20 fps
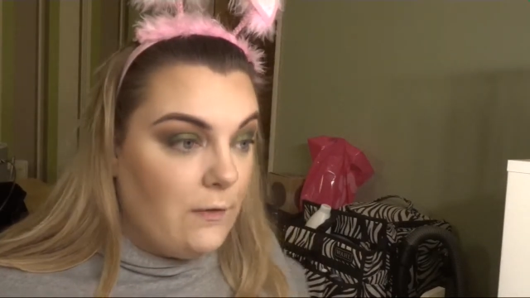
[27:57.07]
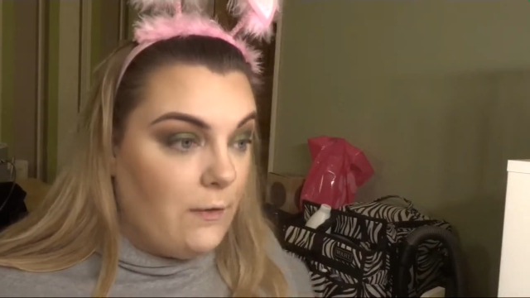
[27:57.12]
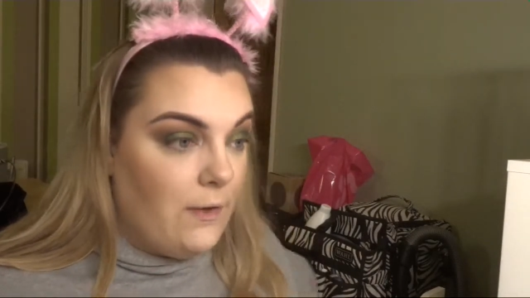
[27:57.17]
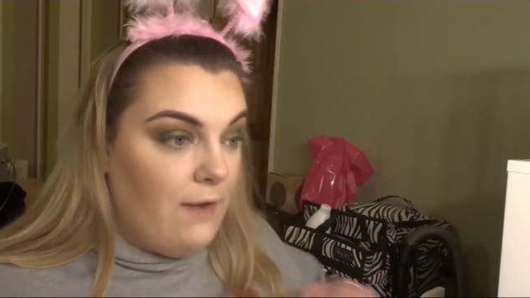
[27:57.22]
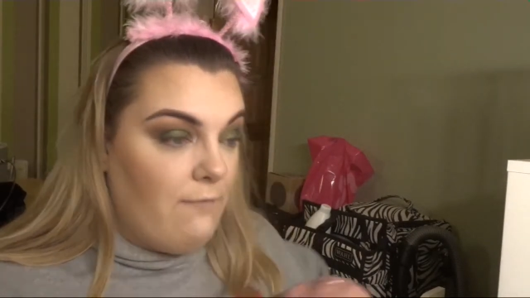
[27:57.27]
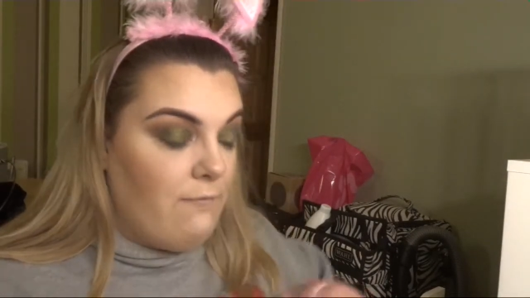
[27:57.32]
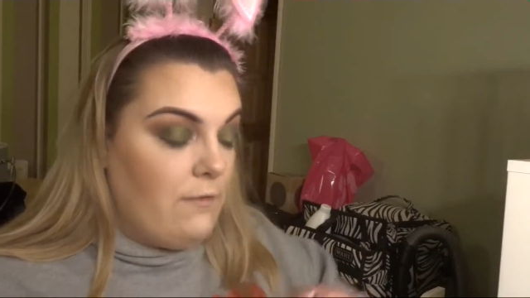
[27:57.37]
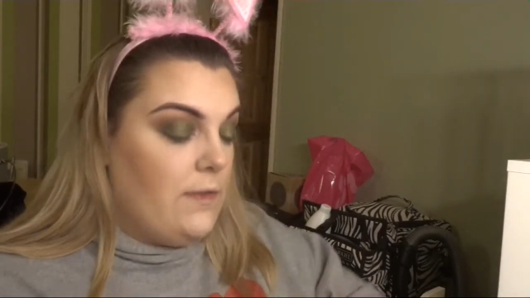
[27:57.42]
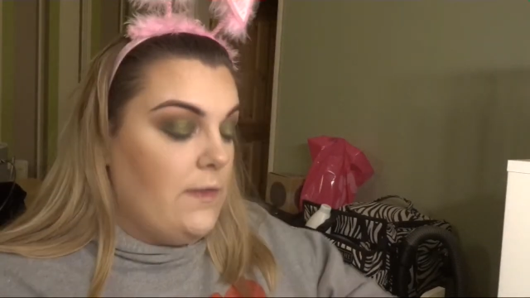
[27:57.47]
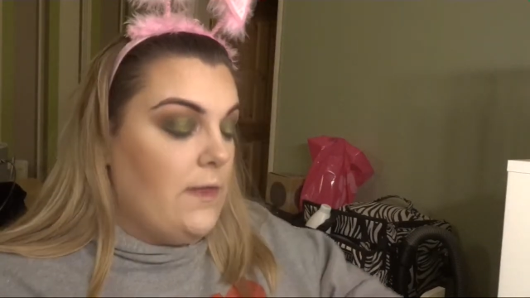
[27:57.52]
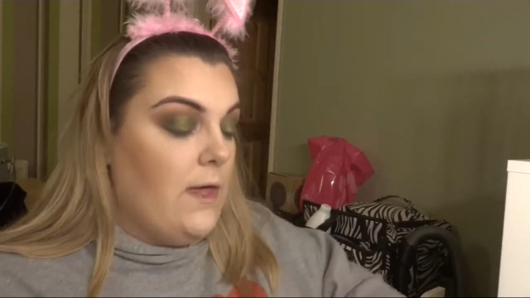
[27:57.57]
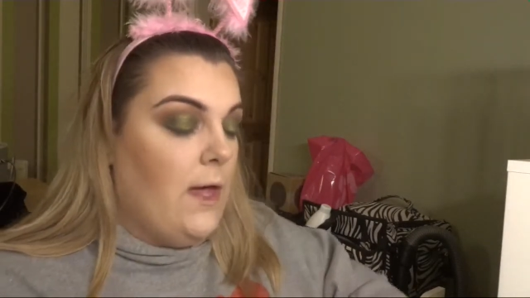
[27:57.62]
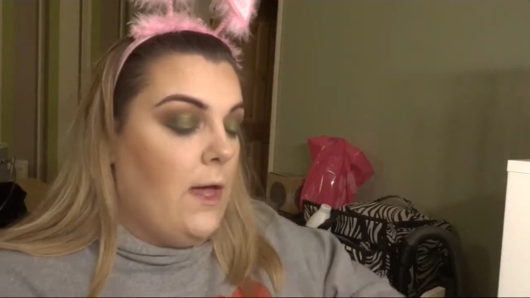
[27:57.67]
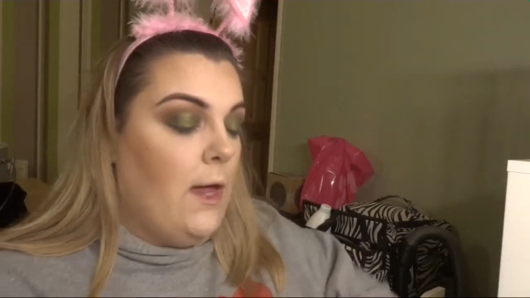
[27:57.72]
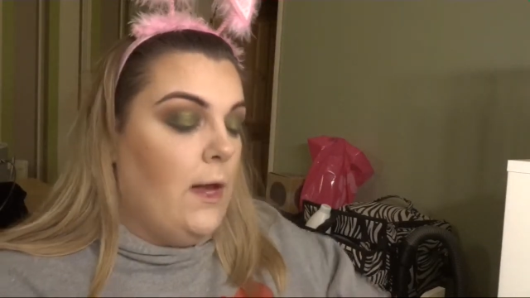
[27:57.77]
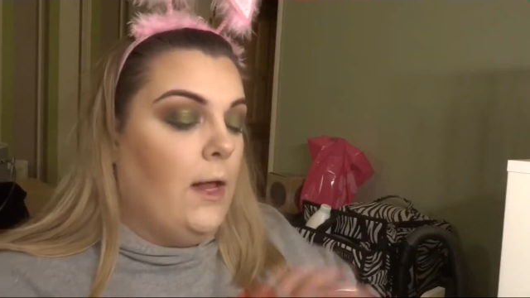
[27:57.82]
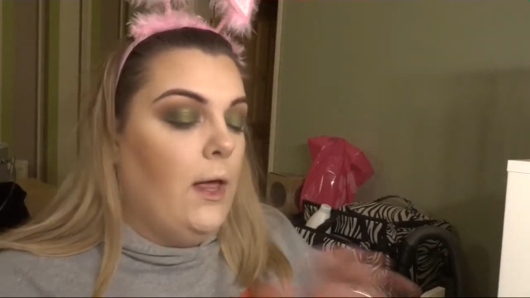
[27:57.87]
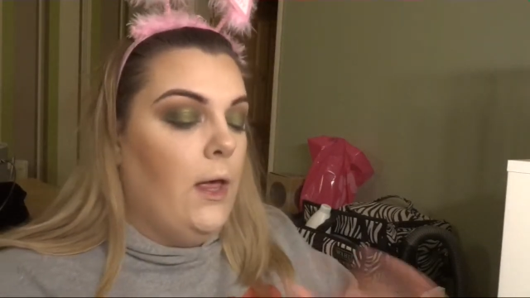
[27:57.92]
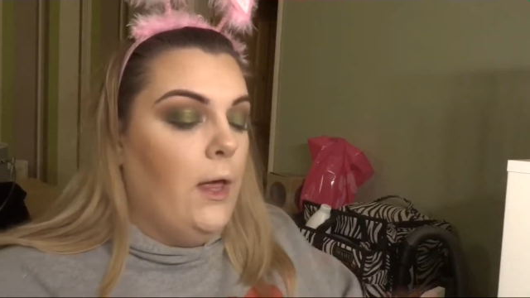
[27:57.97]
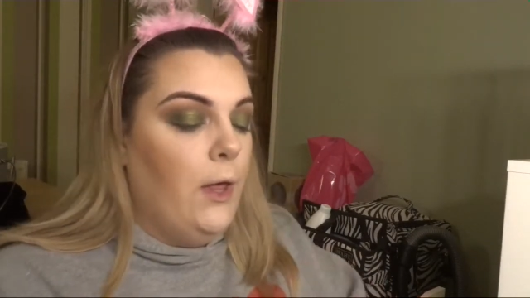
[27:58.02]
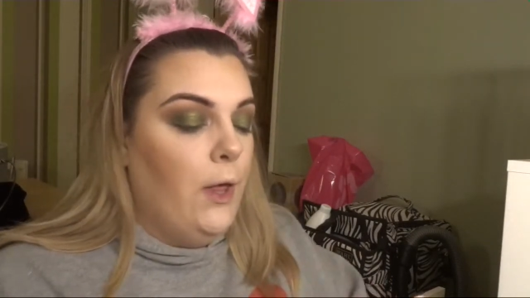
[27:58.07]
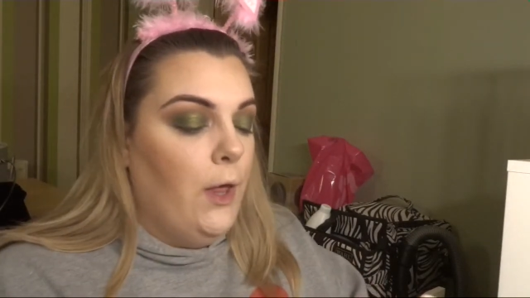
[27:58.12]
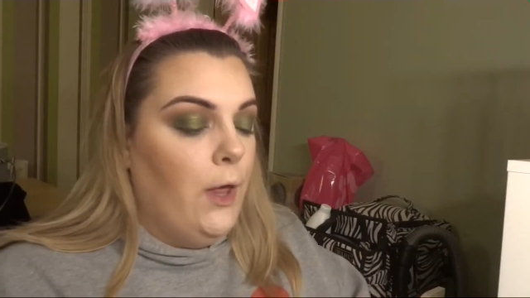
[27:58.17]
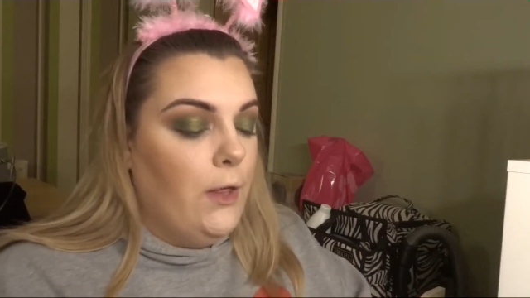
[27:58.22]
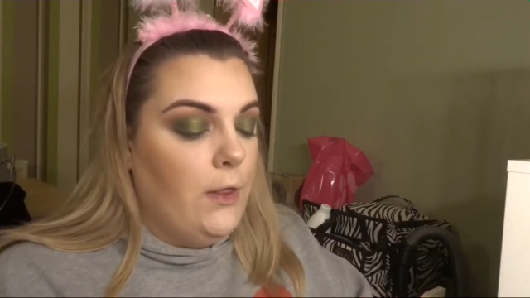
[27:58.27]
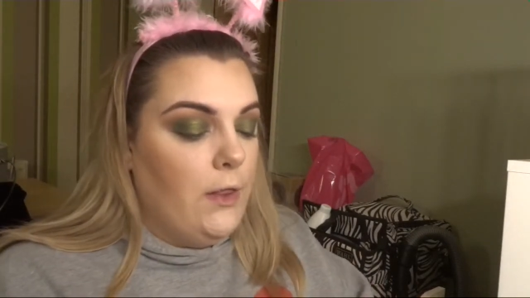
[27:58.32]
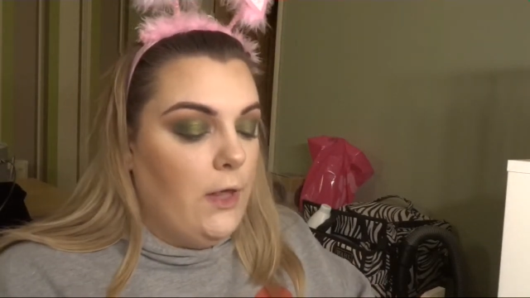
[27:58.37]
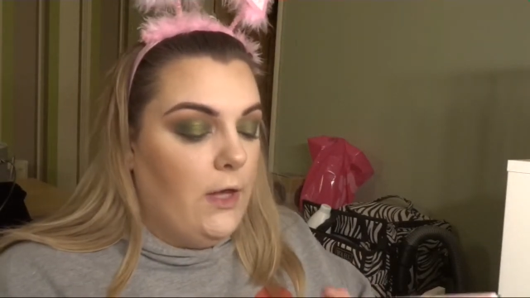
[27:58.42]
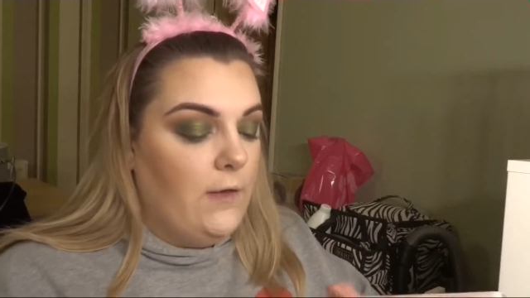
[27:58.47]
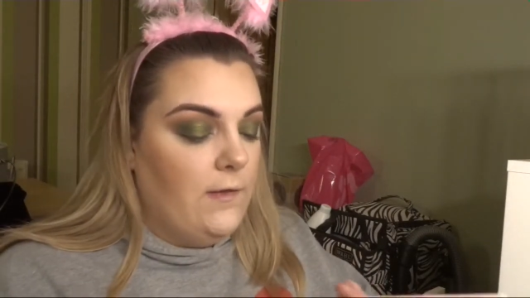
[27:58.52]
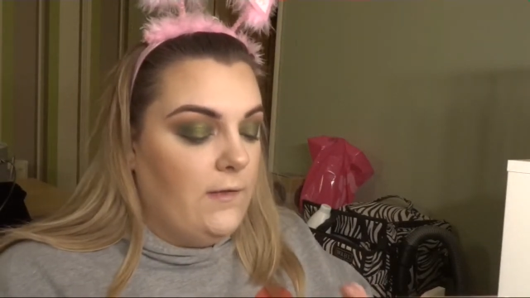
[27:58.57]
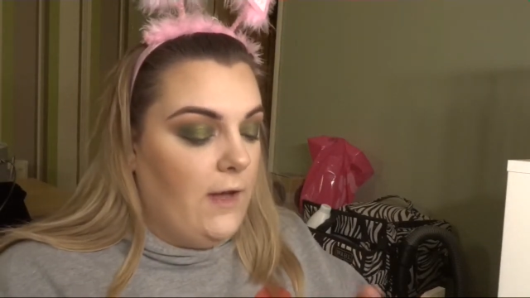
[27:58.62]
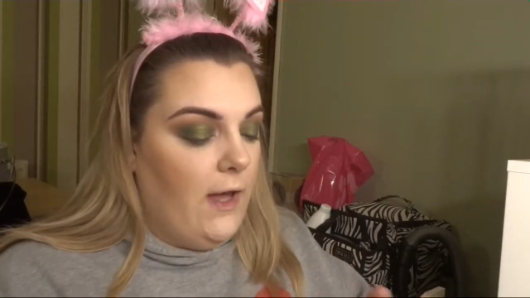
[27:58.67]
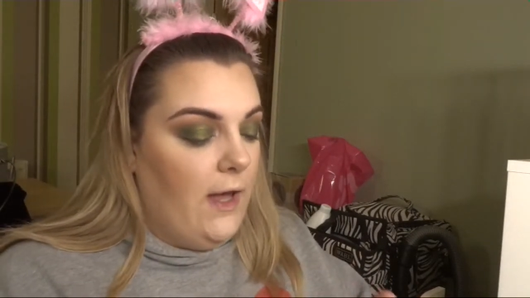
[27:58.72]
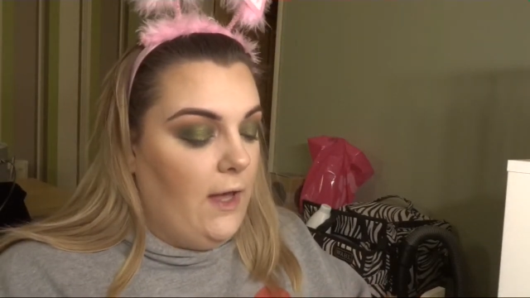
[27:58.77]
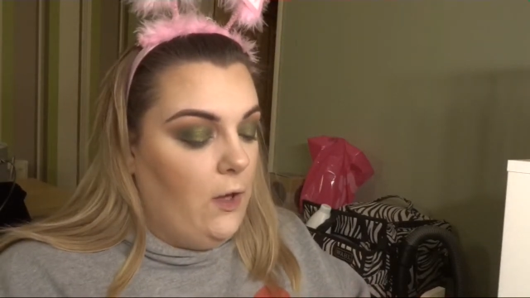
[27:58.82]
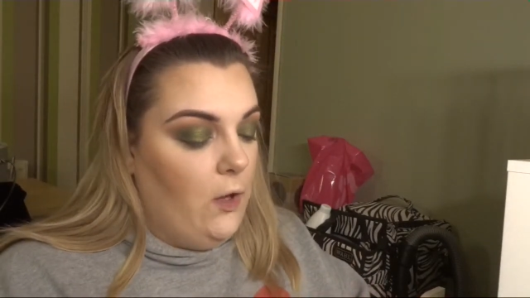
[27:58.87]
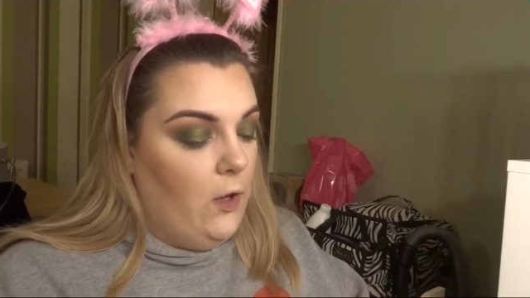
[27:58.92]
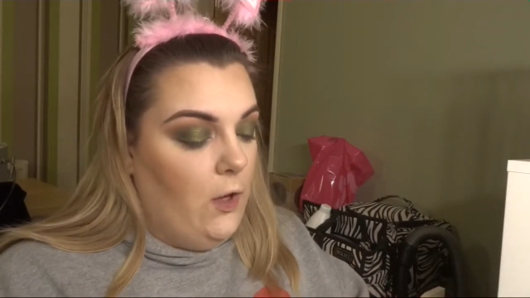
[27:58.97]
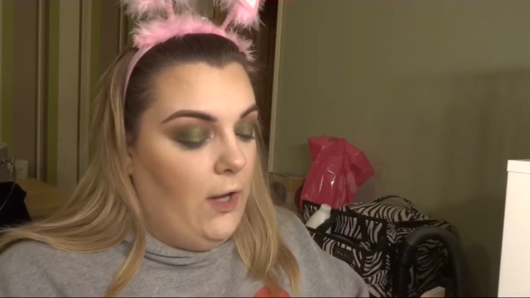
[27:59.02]
and everything, that I'd
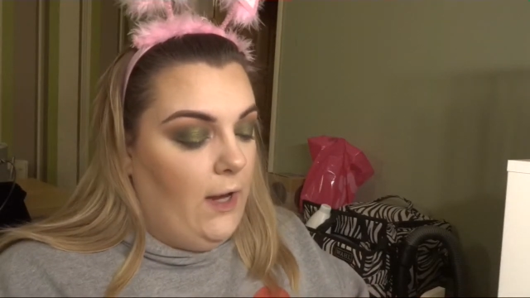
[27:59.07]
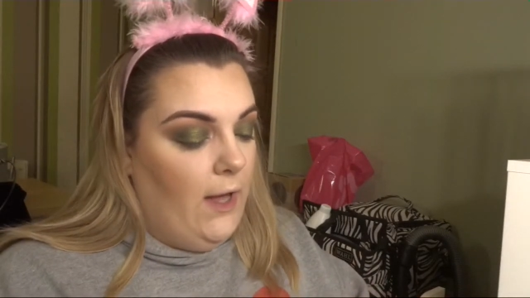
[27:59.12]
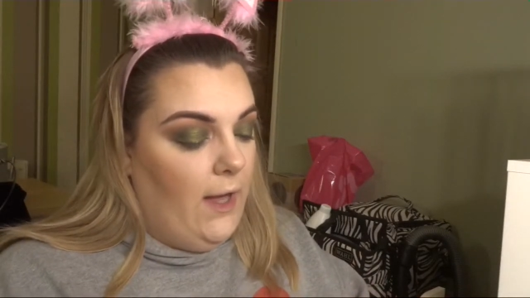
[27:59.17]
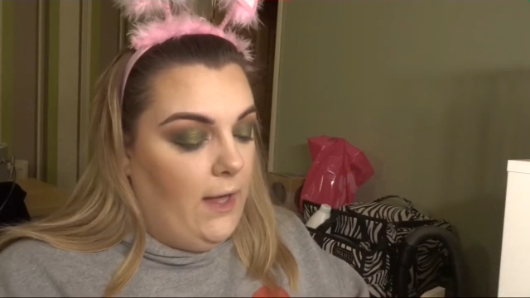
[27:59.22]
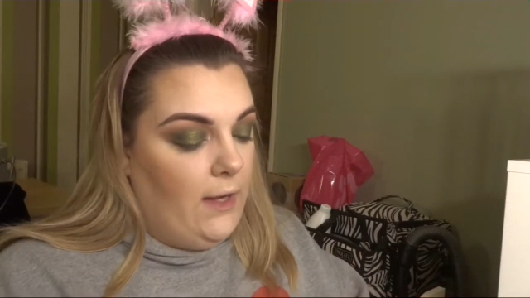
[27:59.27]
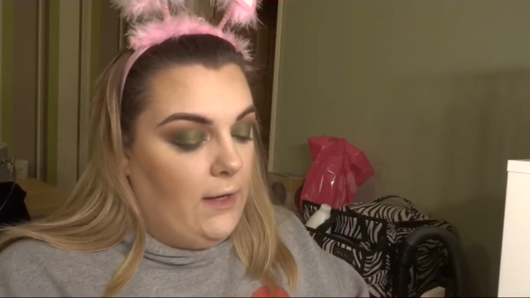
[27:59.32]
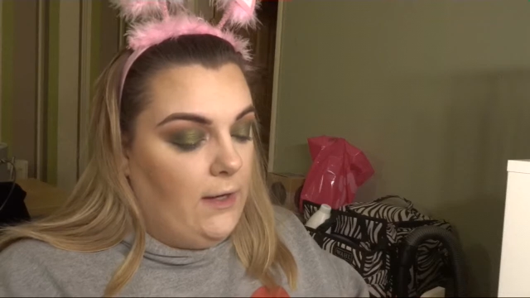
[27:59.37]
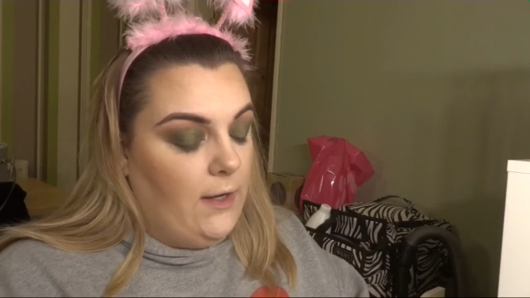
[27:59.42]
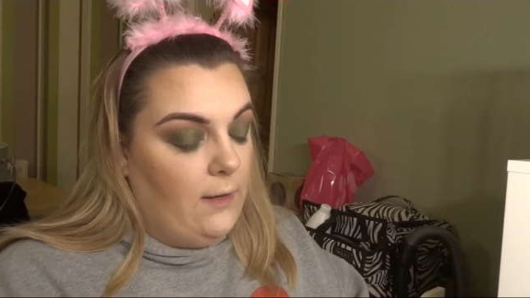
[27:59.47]
tie it all in.